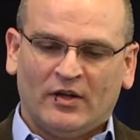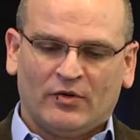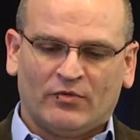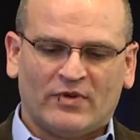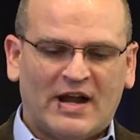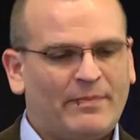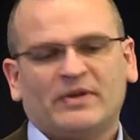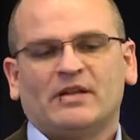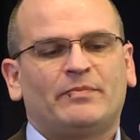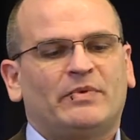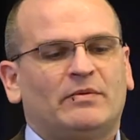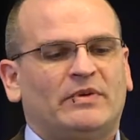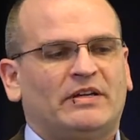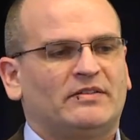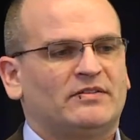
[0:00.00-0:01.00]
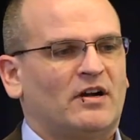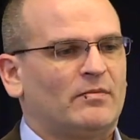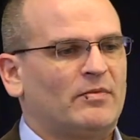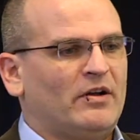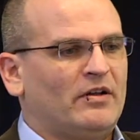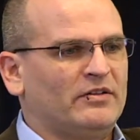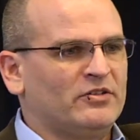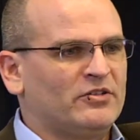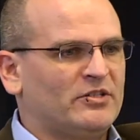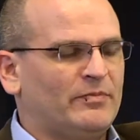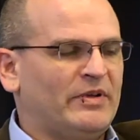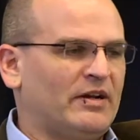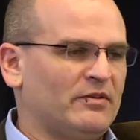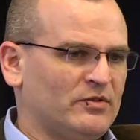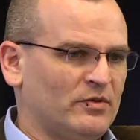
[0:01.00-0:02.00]
wrap it up in a big tarball, and ship
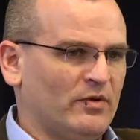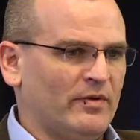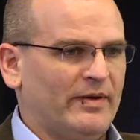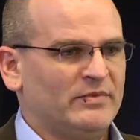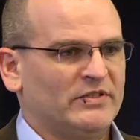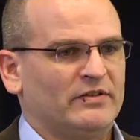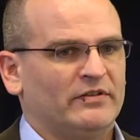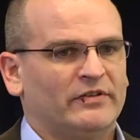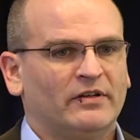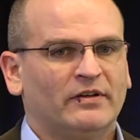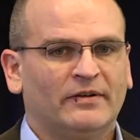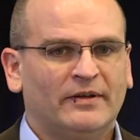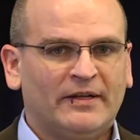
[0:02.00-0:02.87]
it out to a web server.